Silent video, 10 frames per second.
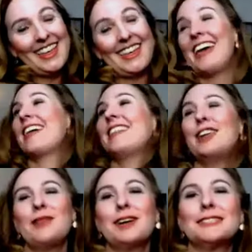Yeah,
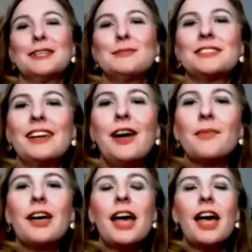that about sums it
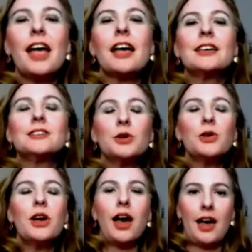up.
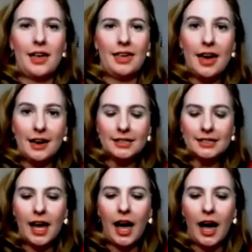So
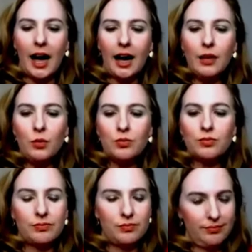yes, I
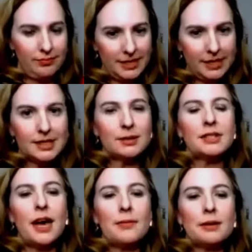did some
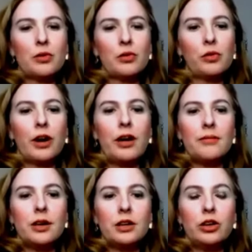tapping before
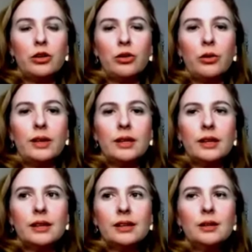I met you
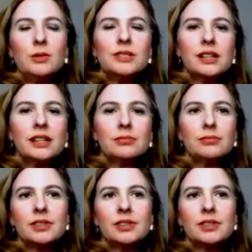and it was like,